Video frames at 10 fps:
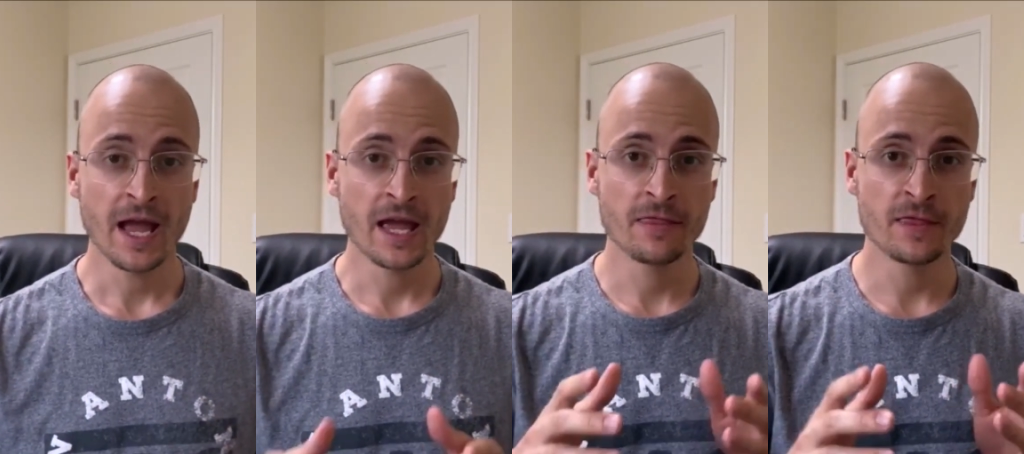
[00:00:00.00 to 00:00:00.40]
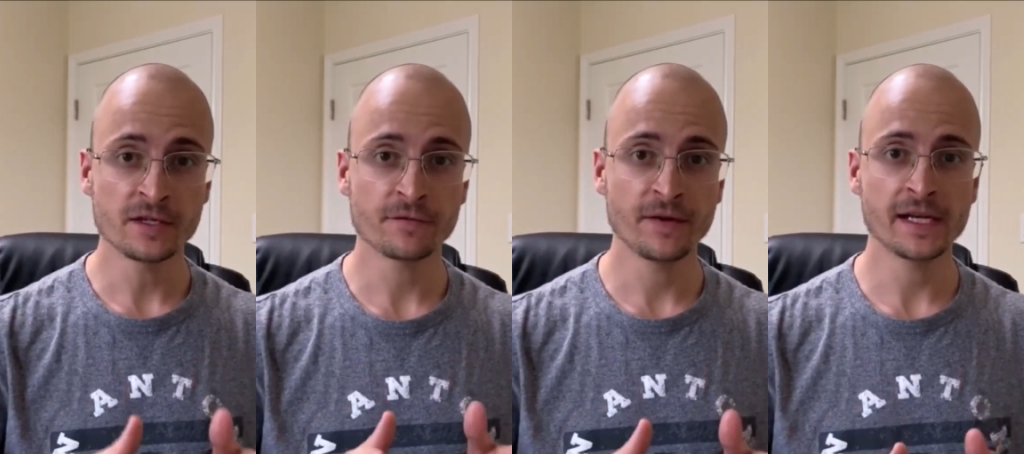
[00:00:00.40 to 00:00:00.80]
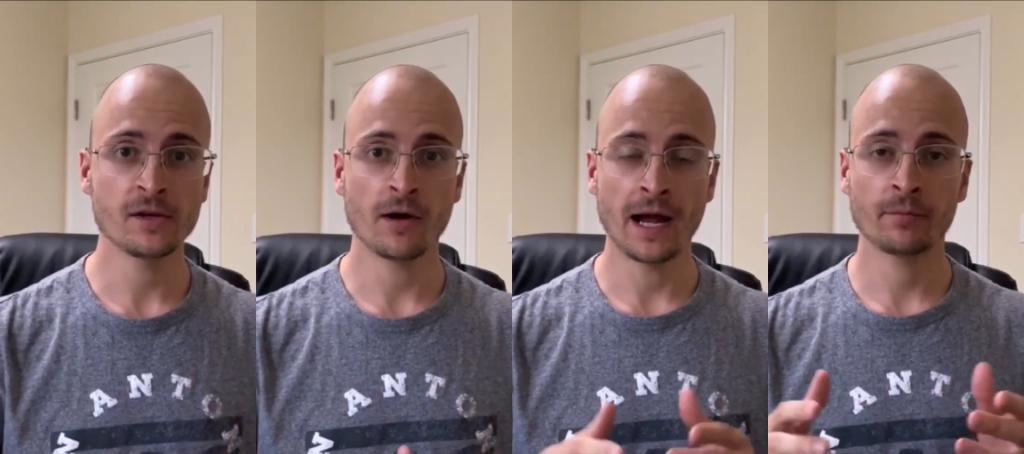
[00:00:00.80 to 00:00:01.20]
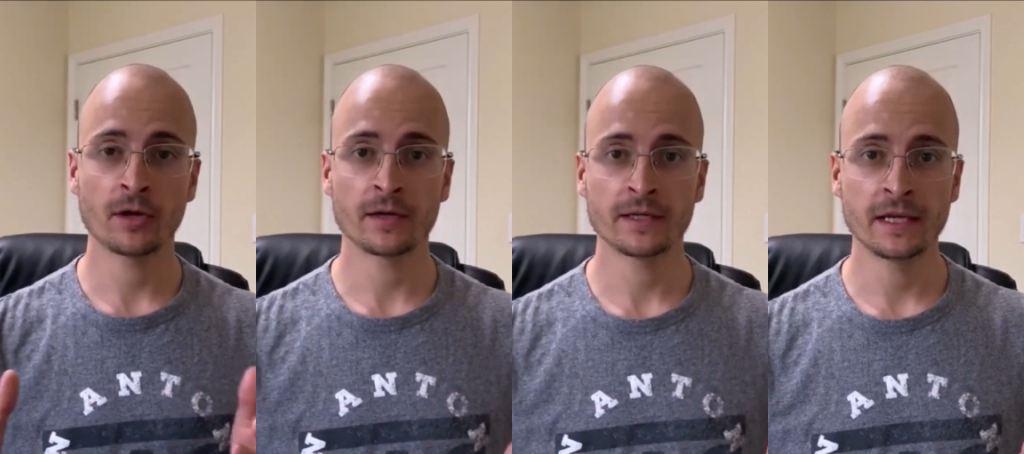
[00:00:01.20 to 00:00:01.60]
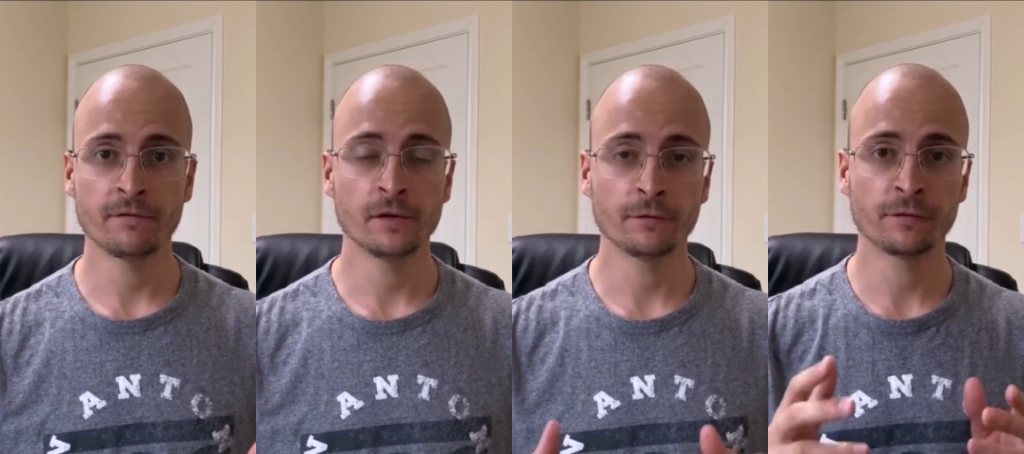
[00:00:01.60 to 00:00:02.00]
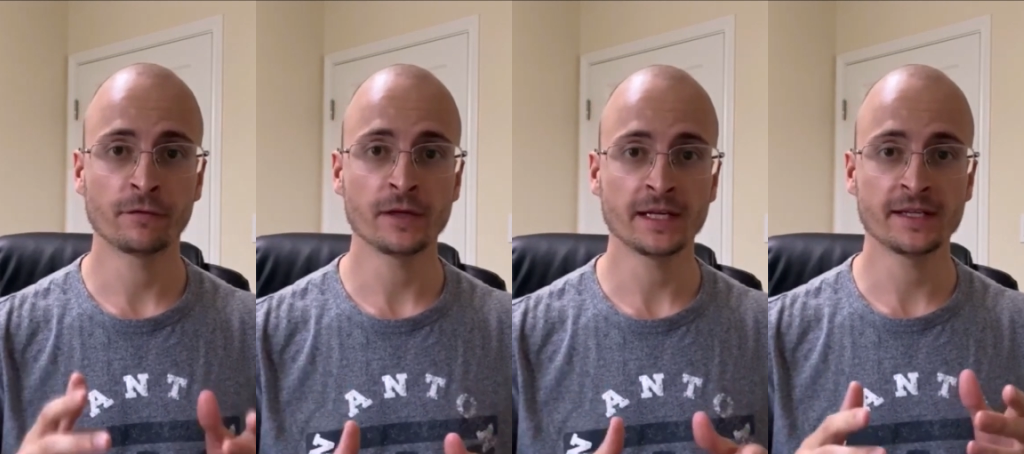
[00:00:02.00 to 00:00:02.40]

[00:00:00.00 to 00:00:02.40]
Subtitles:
In this video, I'm going to give you 3